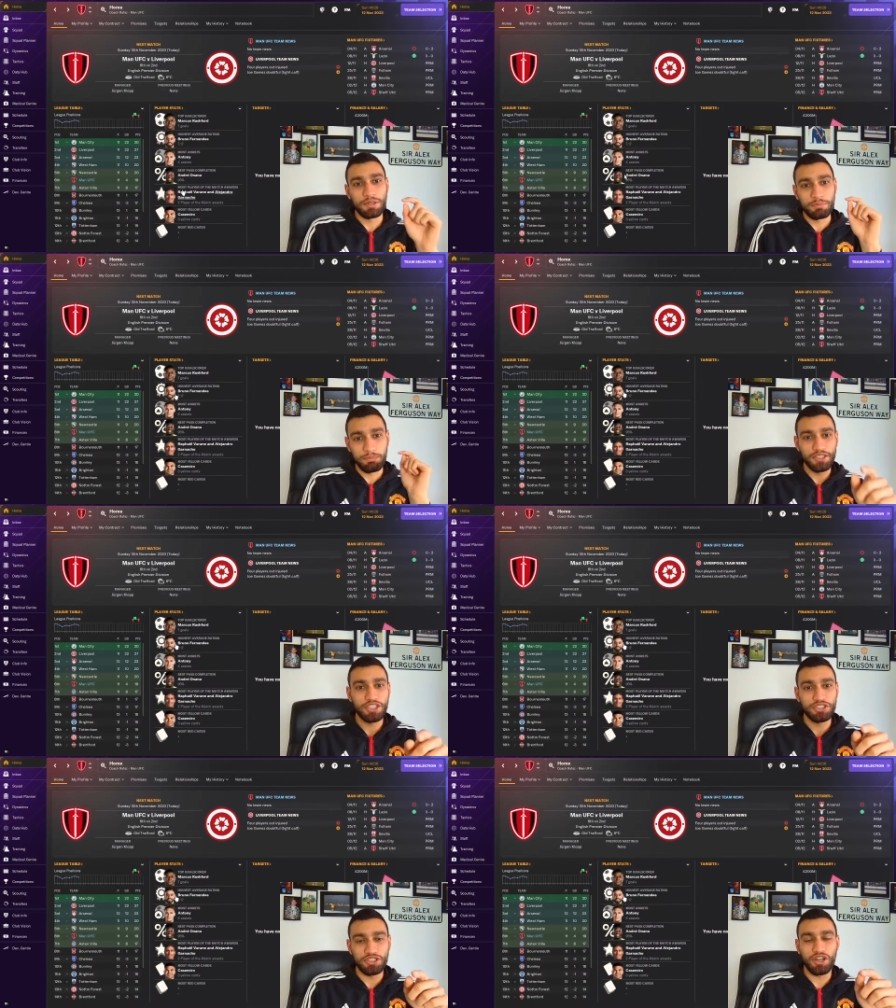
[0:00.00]

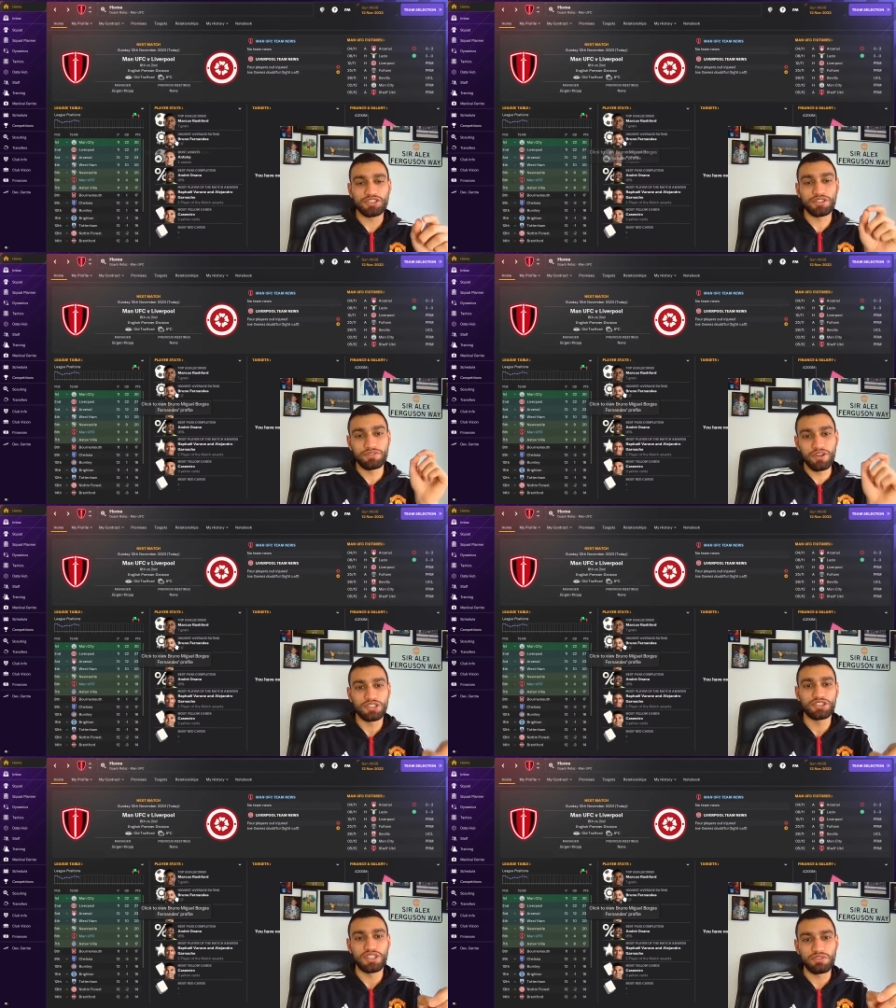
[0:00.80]
Manchester United
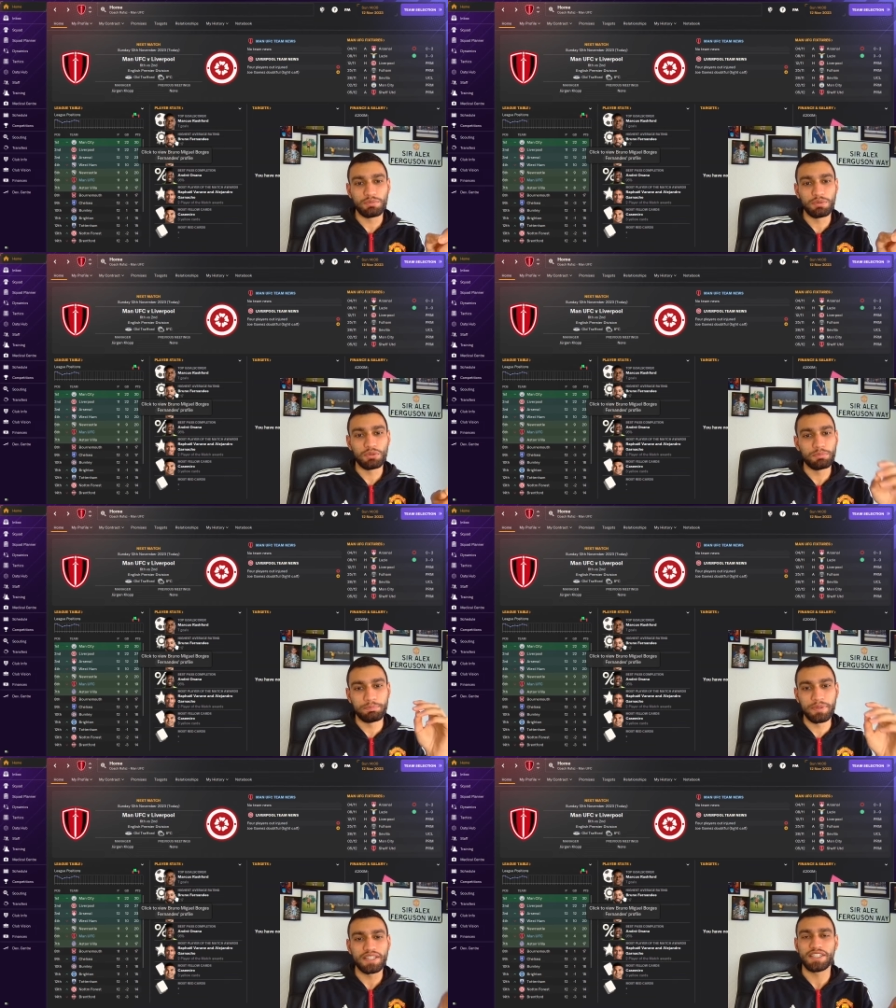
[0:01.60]
versus Liverpool.
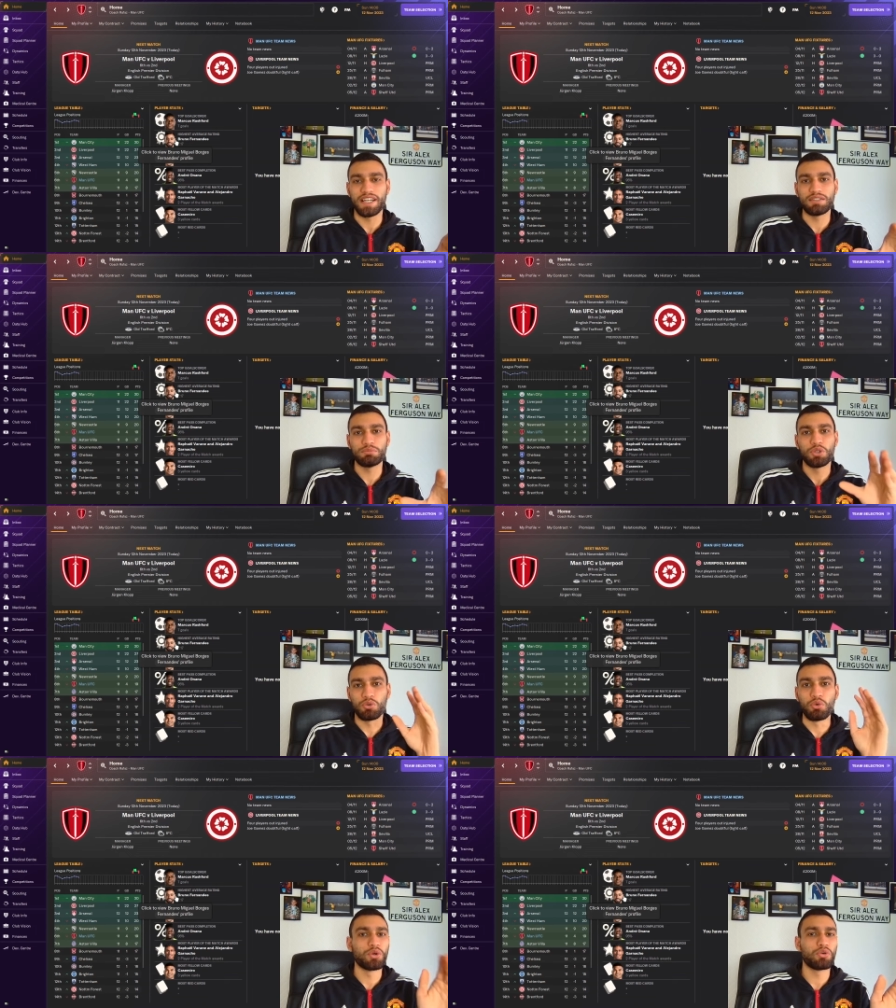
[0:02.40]
Big game.
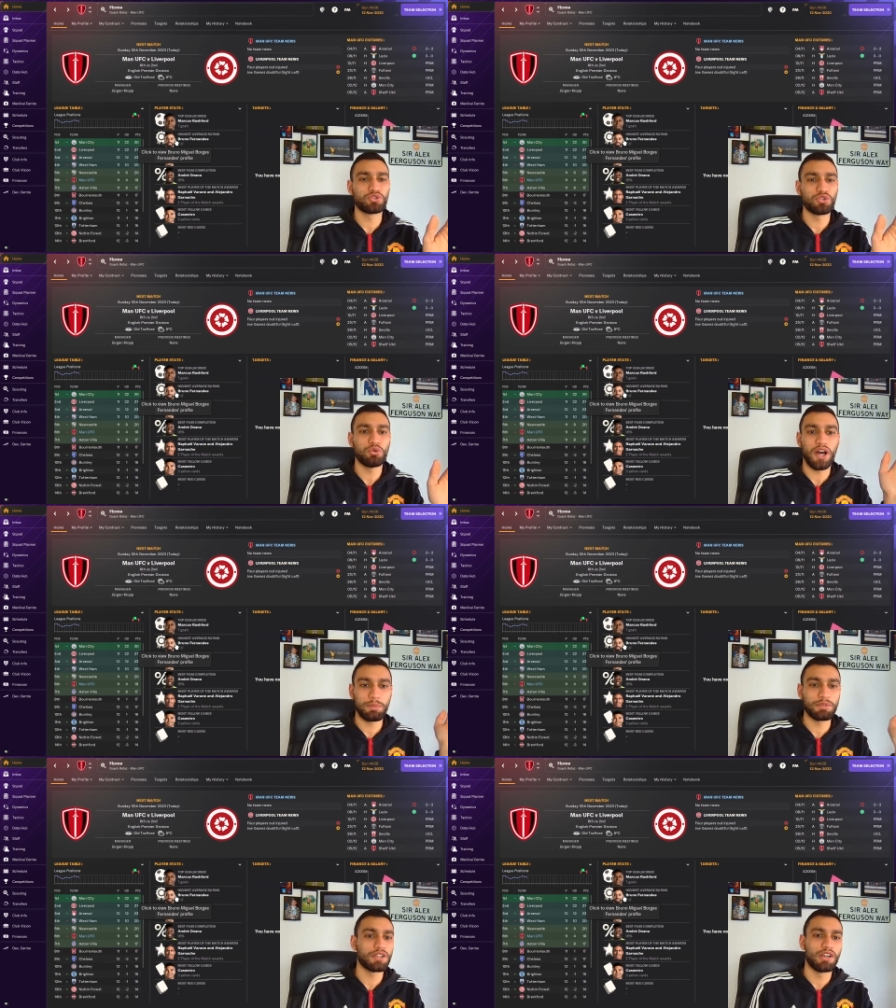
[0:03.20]
We all saw what
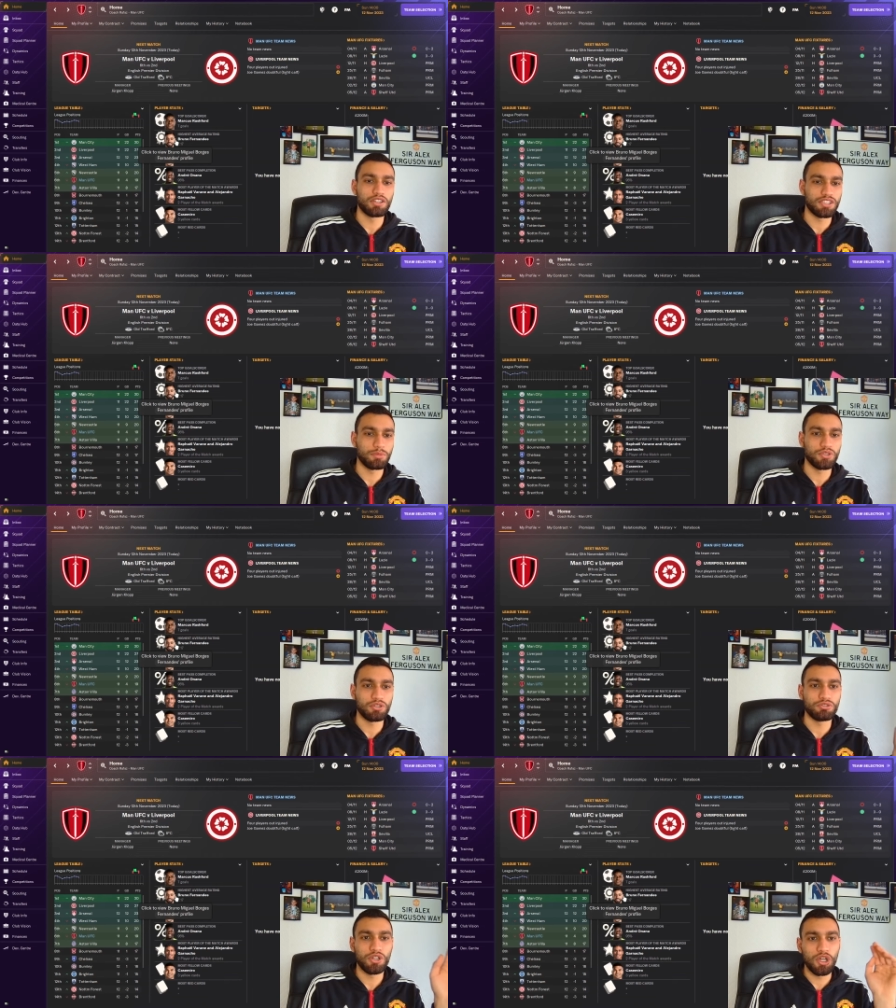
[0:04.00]
happened in the last
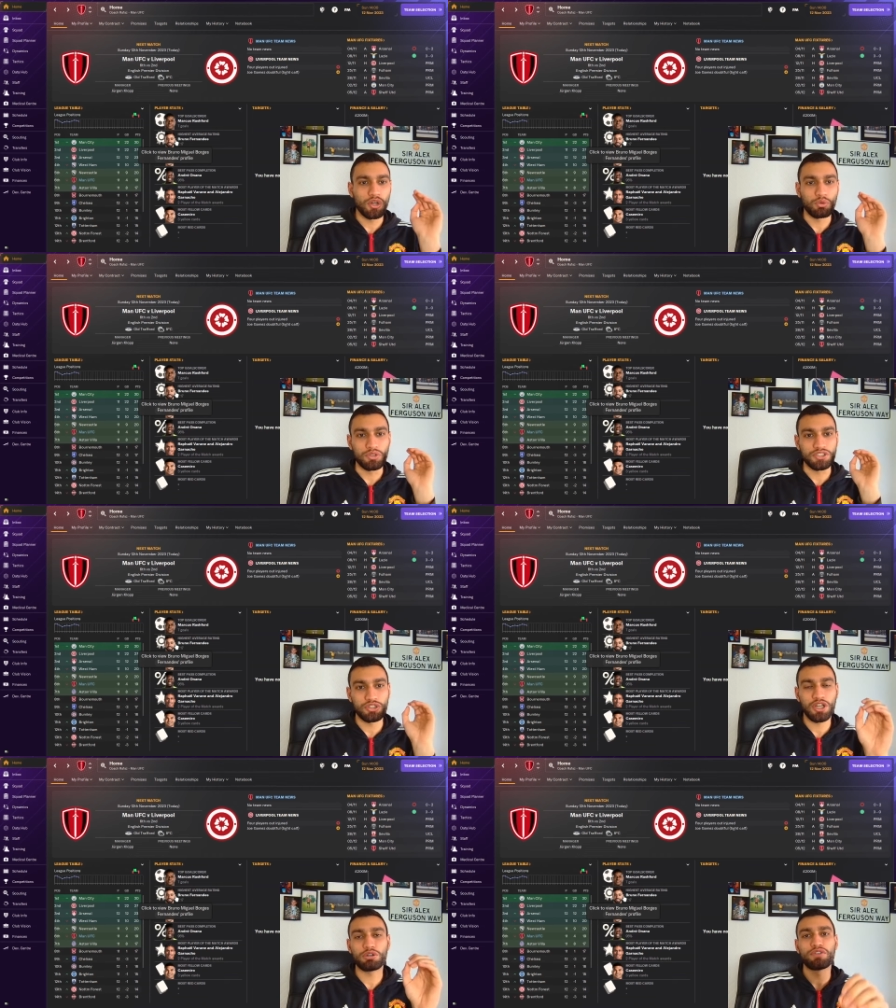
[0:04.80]
episode. We
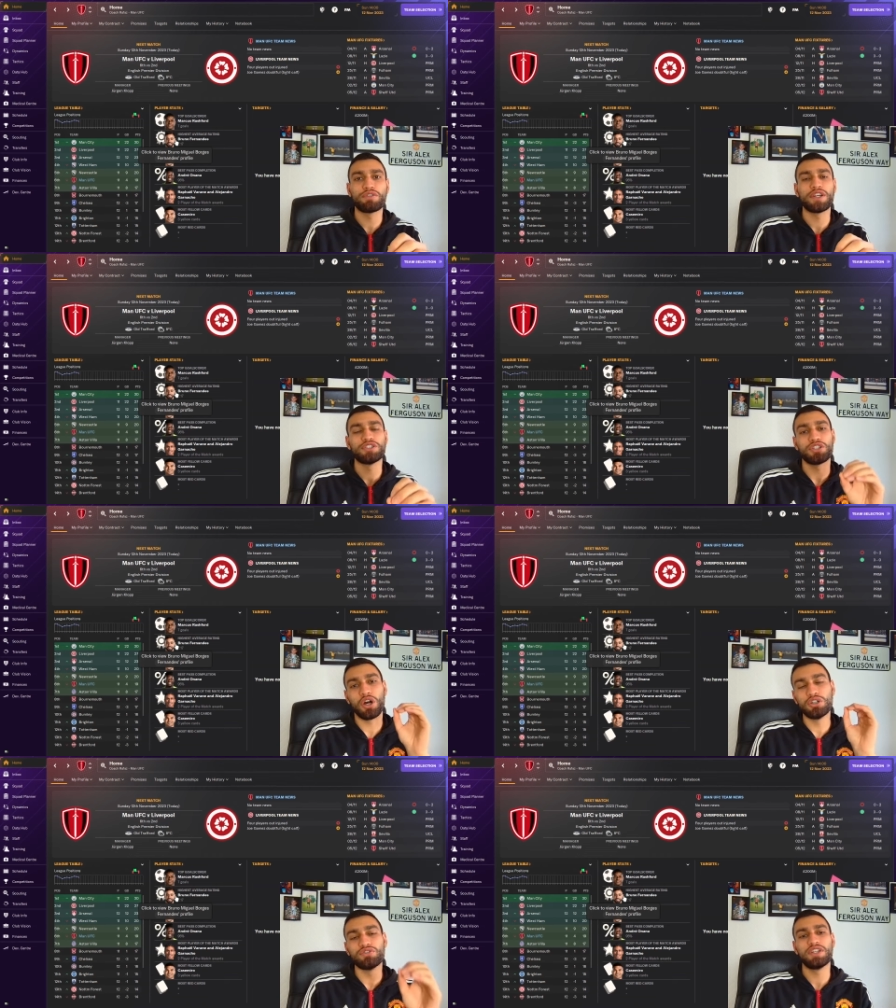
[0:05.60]
took our revenge
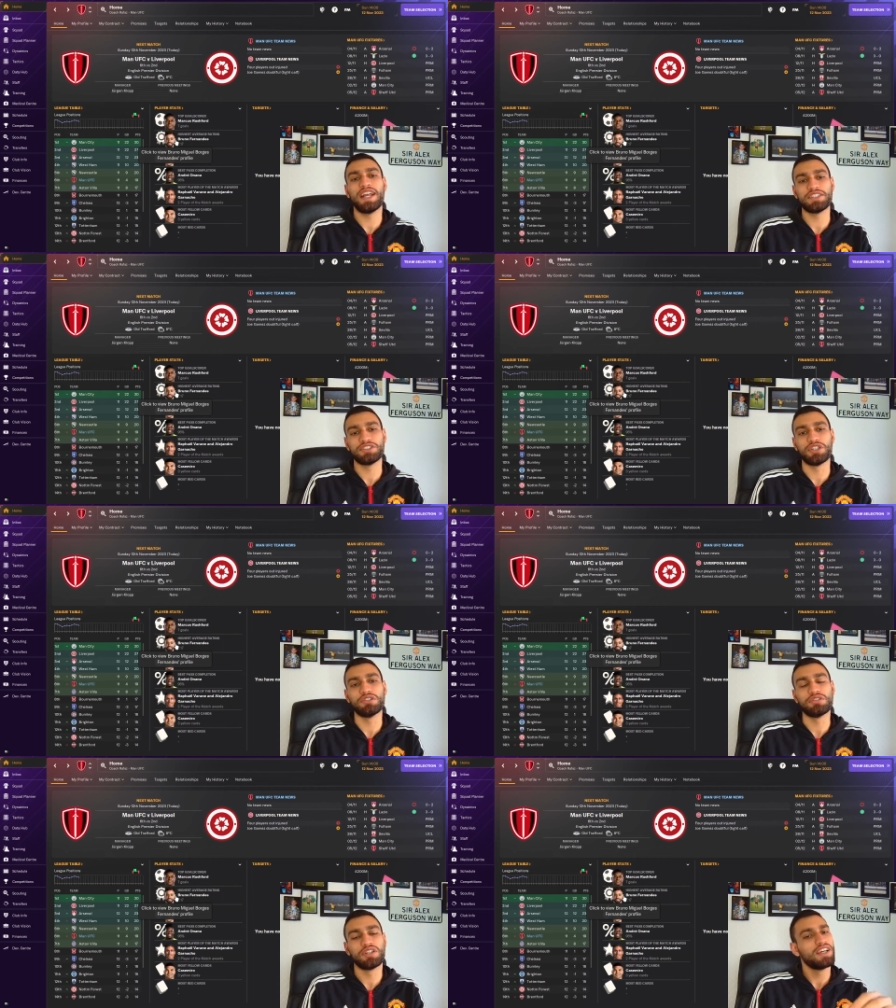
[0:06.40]
over Lazio.